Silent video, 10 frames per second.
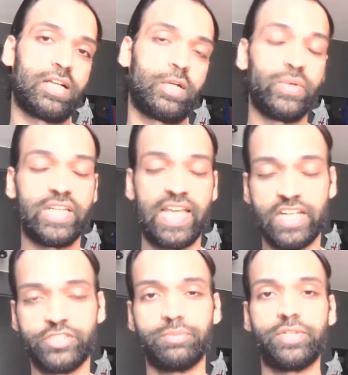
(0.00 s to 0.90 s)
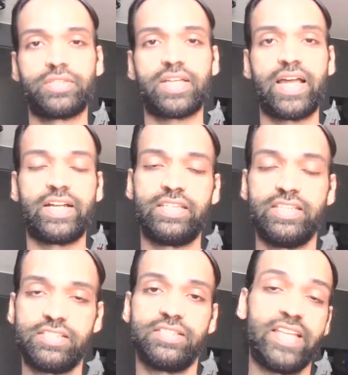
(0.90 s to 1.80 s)
Queen Elizabeth, and
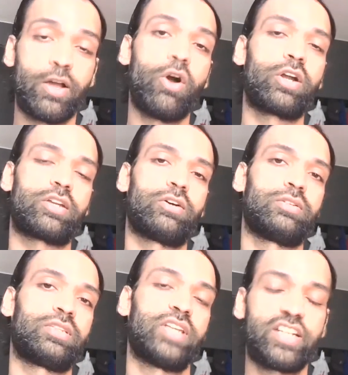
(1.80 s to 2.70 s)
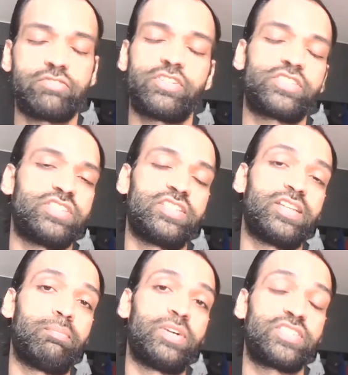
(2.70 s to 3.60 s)
this they got on 31st
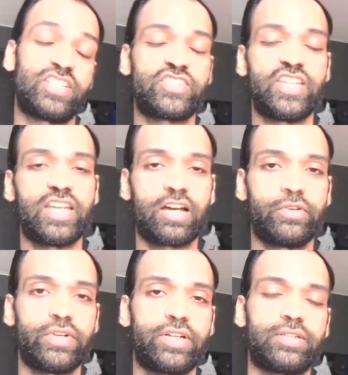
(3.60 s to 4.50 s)
December 1600.